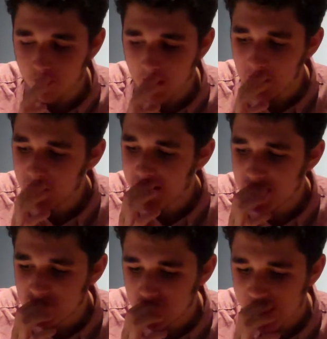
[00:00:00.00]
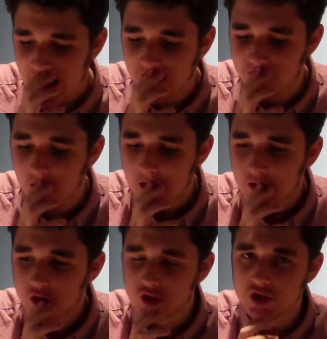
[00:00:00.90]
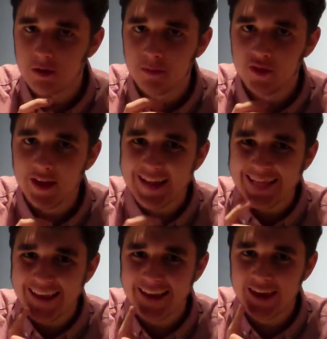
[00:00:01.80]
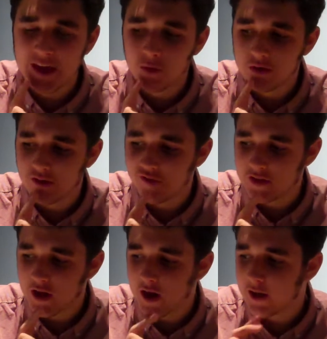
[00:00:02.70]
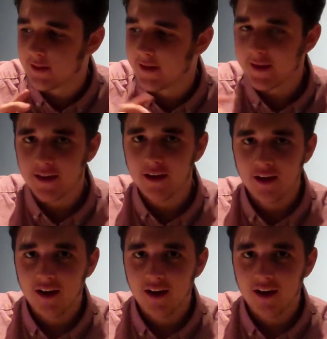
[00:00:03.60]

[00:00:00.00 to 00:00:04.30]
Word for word: where we actually have just something linking with the finale.